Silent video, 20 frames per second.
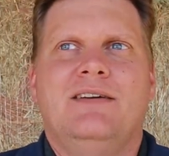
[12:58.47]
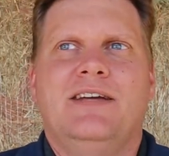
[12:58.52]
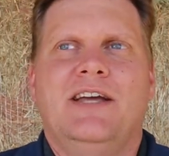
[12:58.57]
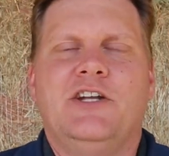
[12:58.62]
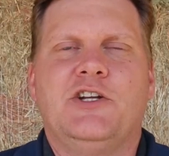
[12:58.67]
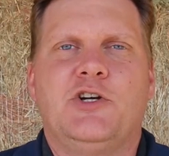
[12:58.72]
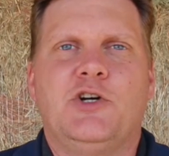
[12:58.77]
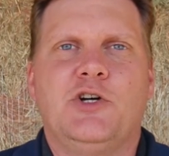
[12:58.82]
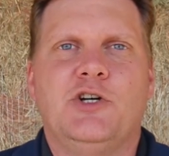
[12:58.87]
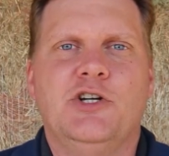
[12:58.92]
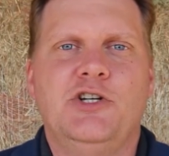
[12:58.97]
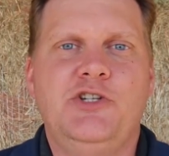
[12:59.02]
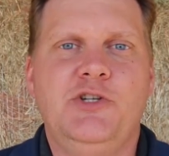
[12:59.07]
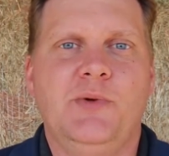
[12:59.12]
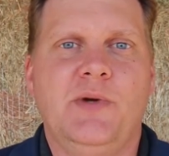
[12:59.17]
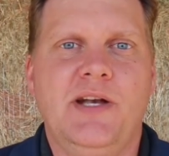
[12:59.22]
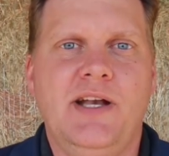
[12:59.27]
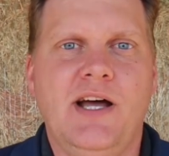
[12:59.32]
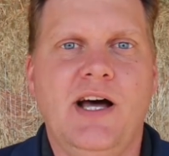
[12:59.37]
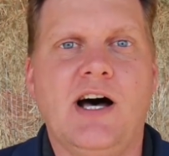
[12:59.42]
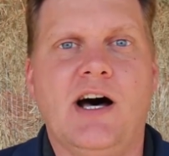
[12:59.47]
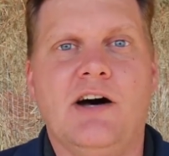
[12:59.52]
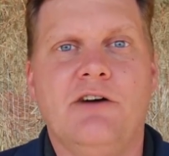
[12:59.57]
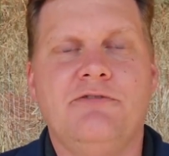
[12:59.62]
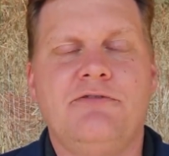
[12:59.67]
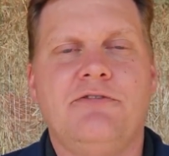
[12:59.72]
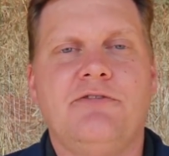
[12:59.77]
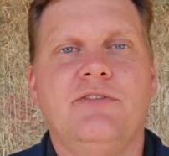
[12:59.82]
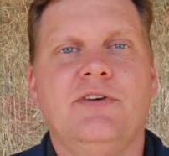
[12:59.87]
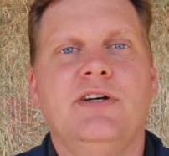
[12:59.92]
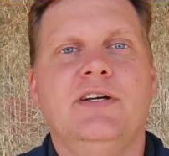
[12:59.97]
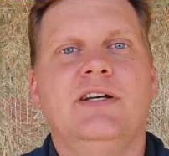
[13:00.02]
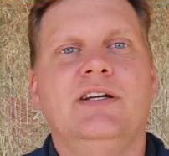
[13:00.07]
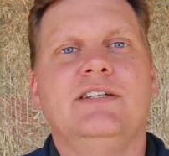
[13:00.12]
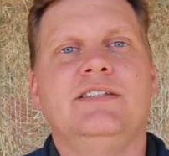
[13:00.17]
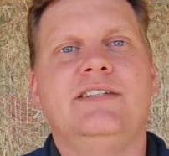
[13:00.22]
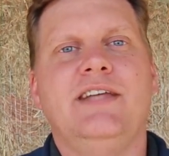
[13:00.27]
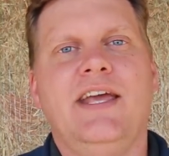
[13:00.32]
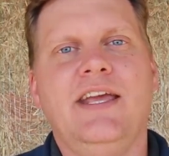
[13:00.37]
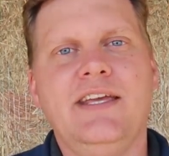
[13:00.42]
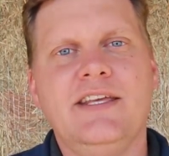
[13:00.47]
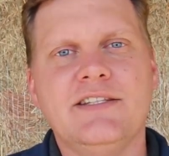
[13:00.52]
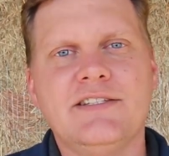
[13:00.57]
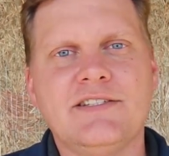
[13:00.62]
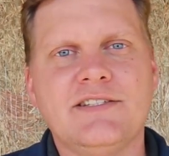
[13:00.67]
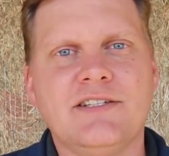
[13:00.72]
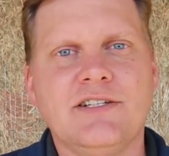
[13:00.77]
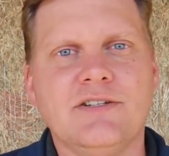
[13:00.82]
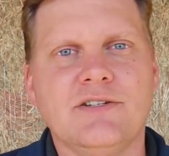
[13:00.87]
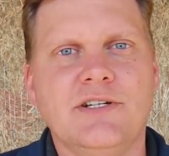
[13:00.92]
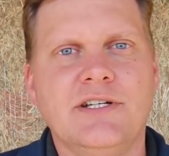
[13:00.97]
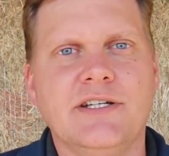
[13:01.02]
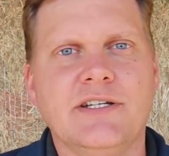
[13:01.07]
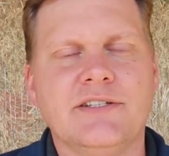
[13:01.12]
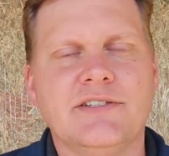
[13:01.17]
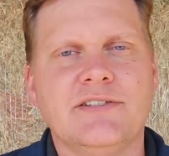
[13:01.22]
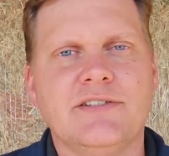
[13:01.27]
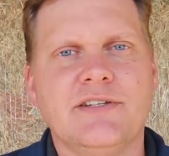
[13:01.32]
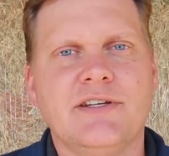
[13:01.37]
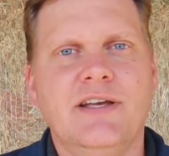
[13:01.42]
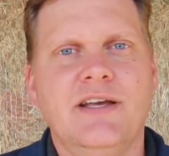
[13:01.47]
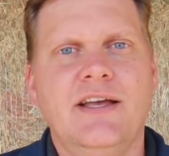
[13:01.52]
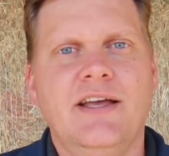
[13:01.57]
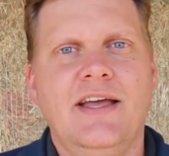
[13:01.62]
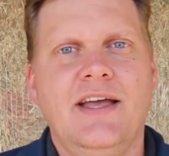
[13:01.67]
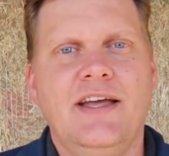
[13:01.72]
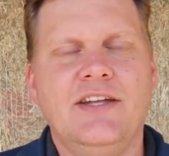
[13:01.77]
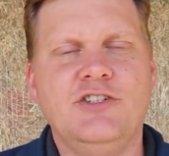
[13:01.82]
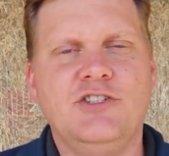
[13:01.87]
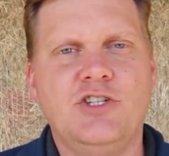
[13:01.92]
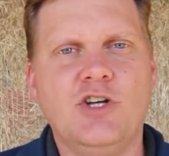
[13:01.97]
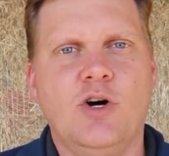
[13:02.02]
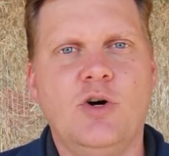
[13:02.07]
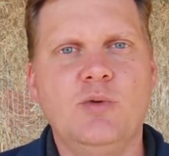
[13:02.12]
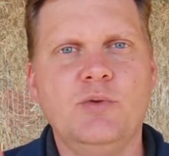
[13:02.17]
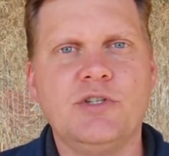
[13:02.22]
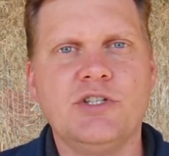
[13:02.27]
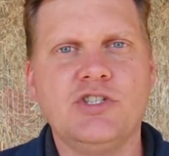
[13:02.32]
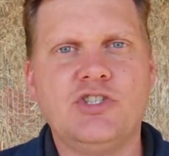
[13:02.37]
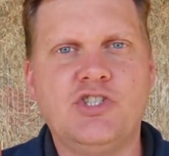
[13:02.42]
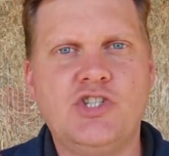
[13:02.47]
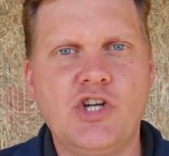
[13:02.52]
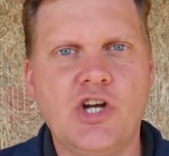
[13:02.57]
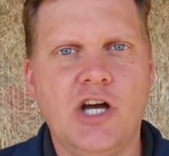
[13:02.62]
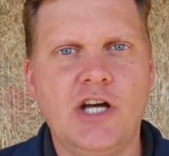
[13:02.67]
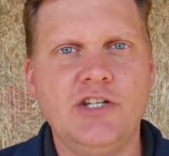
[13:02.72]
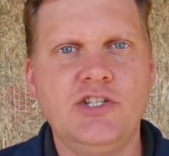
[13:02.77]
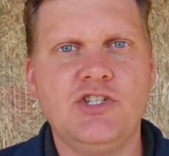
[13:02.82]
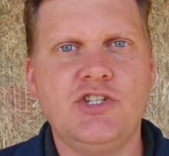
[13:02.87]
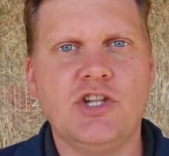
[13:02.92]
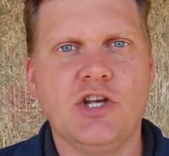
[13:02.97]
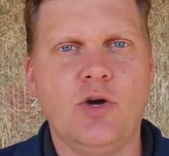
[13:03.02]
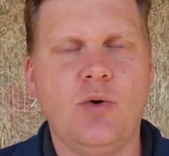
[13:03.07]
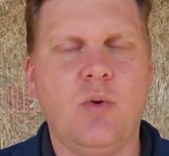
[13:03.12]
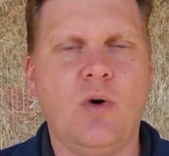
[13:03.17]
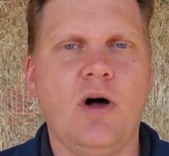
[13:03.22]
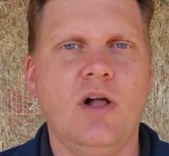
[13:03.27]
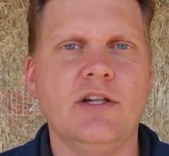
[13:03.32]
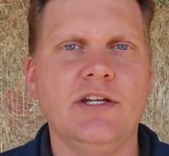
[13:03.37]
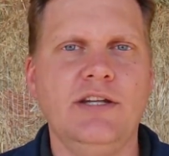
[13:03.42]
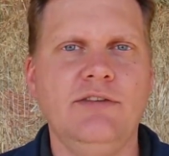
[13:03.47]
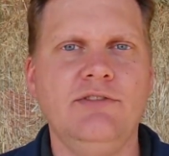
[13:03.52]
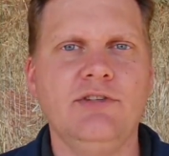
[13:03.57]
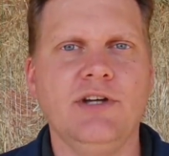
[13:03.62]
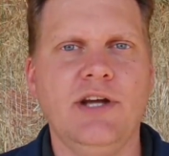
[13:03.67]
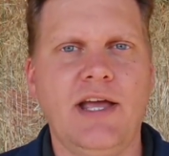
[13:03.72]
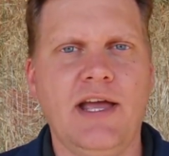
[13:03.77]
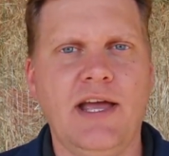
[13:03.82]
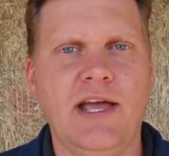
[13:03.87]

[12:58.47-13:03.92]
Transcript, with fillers: encourage you enough Take it serious. Don't judge the quality of your